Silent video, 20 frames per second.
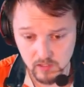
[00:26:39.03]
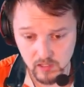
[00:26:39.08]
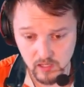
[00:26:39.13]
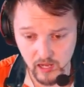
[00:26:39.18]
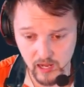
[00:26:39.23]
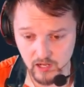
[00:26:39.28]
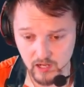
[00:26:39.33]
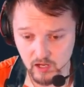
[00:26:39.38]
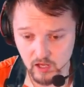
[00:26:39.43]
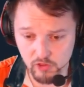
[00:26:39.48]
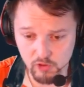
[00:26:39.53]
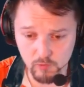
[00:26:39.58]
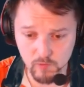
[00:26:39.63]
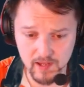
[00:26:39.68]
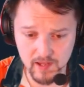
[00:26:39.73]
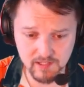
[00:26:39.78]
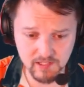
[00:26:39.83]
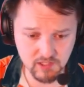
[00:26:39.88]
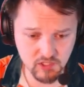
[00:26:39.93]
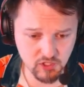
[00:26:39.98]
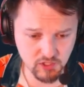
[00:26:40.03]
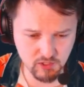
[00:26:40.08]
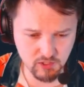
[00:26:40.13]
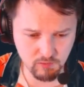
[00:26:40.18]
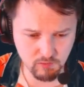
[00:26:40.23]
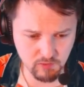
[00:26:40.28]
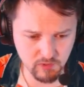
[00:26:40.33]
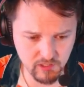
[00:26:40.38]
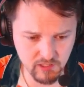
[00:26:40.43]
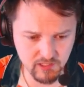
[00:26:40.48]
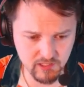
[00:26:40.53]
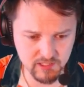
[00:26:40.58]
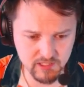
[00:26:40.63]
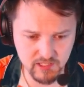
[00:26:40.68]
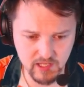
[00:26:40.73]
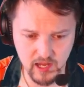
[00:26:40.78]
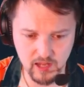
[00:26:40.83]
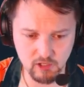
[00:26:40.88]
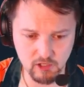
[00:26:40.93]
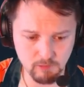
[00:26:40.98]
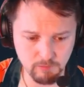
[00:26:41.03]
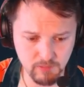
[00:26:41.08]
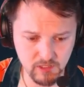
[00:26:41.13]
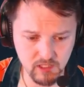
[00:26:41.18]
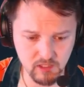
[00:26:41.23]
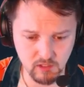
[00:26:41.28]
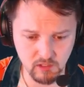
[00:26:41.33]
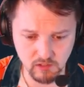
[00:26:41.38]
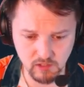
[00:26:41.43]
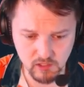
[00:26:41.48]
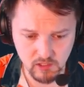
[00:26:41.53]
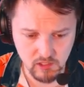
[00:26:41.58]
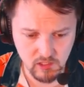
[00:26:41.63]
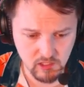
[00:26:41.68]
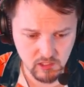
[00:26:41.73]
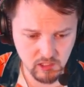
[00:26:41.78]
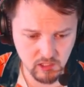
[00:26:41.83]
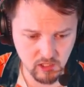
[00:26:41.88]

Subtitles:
And otherwise, it's just a really standard build. The